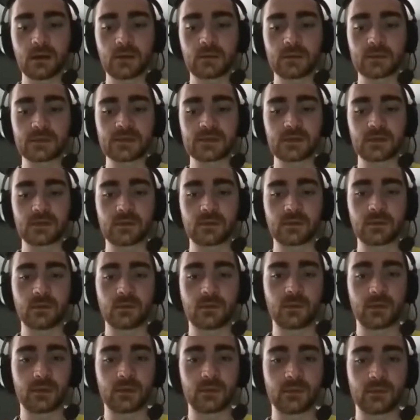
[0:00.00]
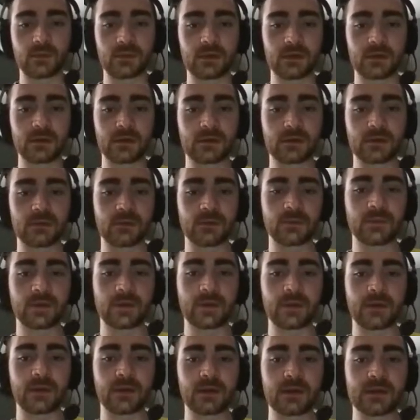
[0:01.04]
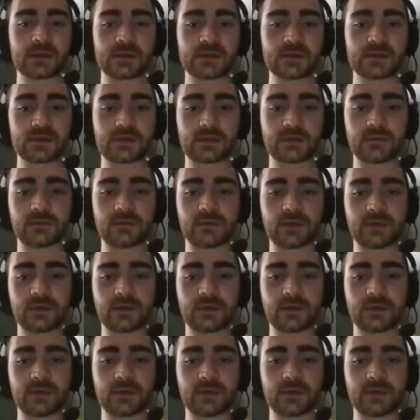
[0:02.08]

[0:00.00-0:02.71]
So we're primarily just looking for